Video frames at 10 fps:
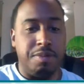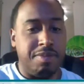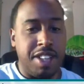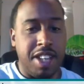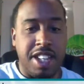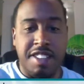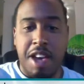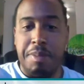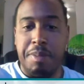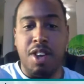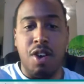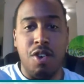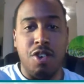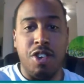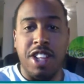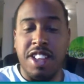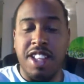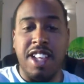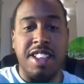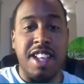any type of code or anything
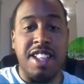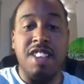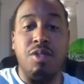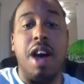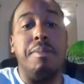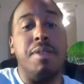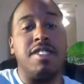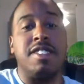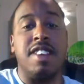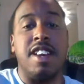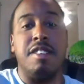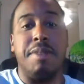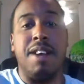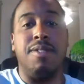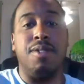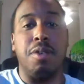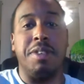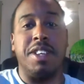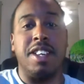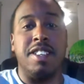like that. That's what I'm most excited about
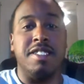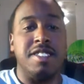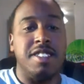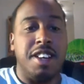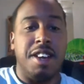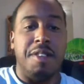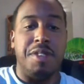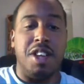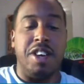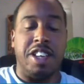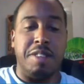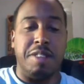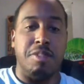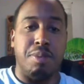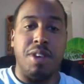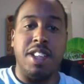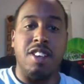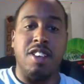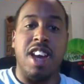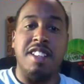because it can just bring
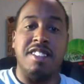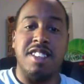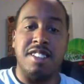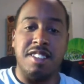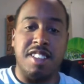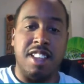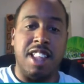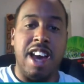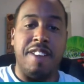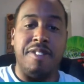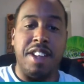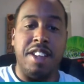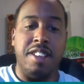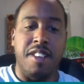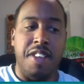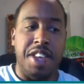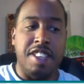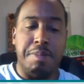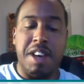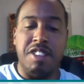their content to life, and
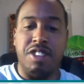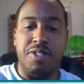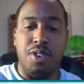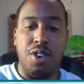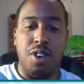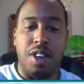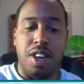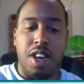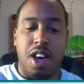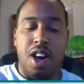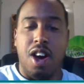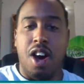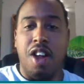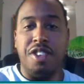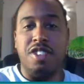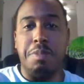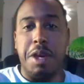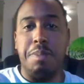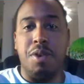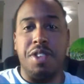especially for all those
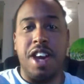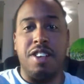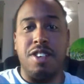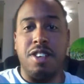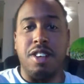people that are